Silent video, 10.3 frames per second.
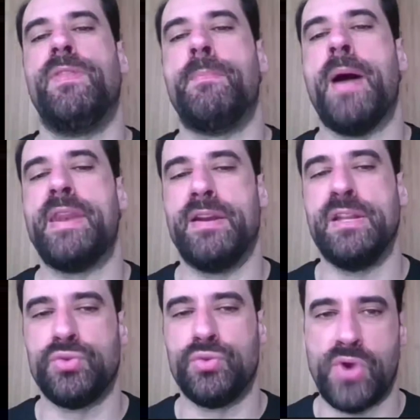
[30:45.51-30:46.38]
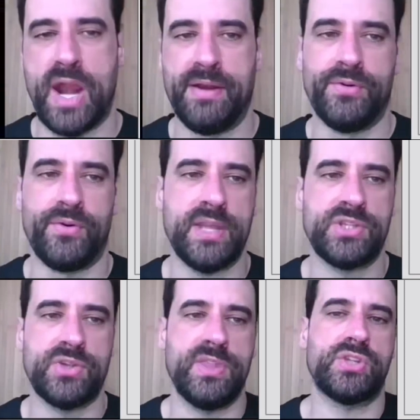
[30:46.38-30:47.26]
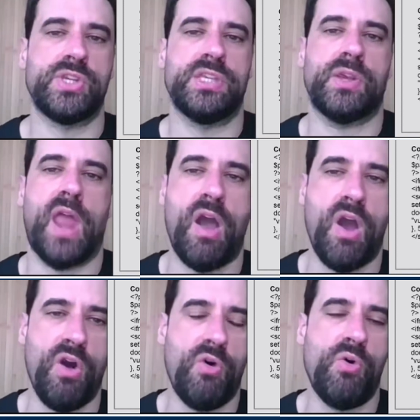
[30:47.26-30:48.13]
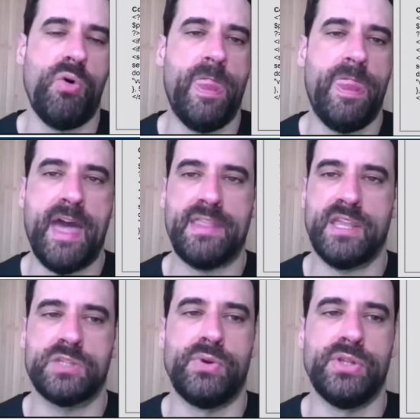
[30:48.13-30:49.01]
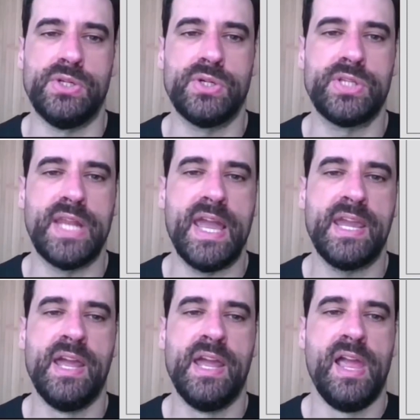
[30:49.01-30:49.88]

the binary to run, right? So this is how that exploit looked like.